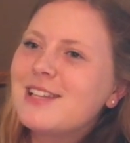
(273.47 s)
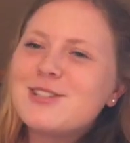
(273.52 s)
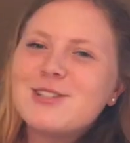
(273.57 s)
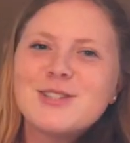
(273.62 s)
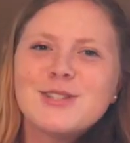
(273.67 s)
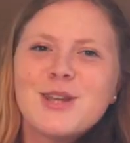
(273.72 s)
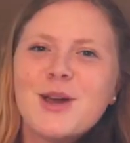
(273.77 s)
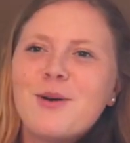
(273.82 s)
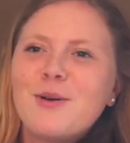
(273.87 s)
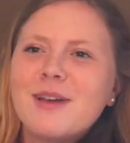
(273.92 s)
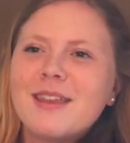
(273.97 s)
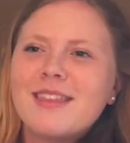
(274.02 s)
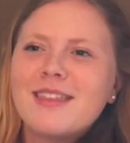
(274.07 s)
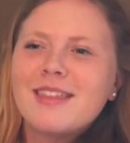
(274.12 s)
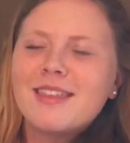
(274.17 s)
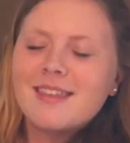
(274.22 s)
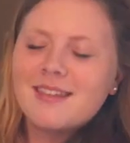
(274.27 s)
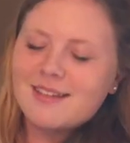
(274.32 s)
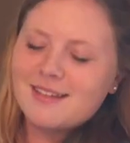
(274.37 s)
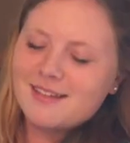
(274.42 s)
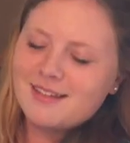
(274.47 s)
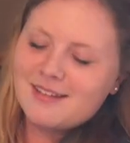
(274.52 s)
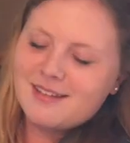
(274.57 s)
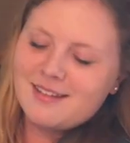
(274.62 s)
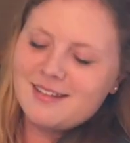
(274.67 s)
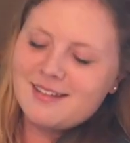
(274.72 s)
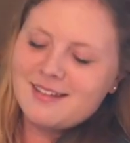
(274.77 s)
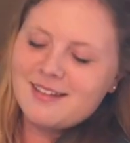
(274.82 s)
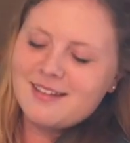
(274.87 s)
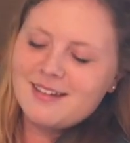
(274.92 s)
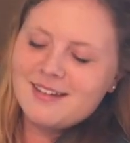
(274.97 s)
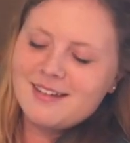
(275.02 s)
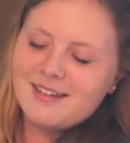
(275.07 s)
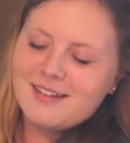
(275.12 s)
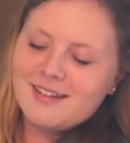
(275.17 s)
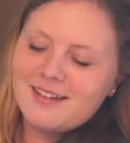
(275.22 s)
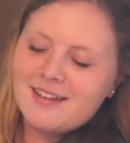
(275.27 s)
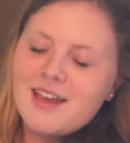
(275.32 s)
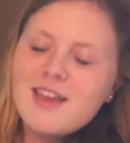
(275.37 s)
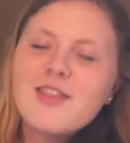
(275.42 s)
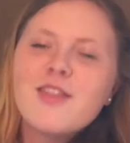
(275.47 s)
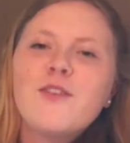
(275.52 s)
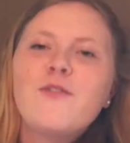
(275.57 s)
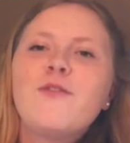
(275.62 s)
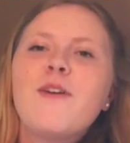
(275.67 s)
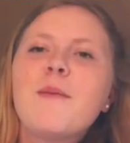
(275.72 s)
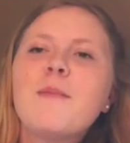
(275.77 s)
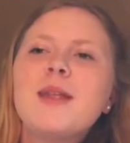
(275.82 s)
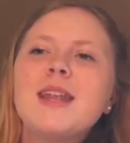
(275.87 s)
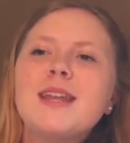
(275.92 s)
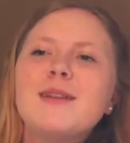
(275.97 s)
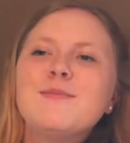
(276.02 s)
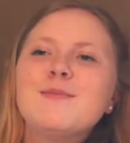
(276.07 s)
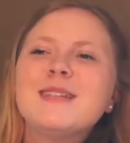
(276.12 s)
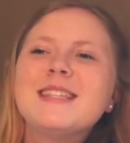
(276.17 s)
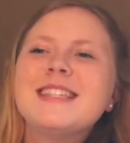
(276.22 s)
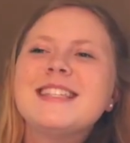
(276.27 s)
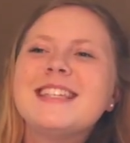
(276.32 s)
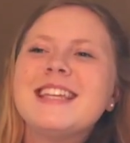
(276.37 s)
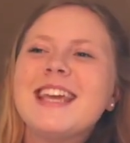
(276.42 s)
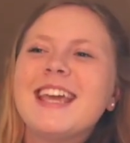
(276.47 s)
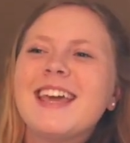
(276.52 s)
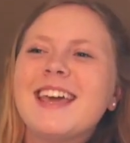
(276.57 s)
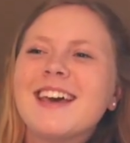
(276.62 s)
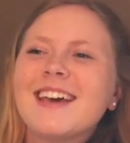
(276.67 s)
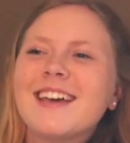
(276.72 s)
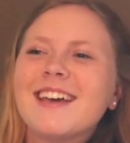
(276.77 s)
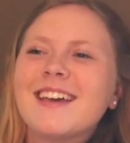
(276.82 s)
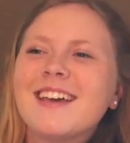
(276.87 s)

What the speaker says: just go with the feminine mystique.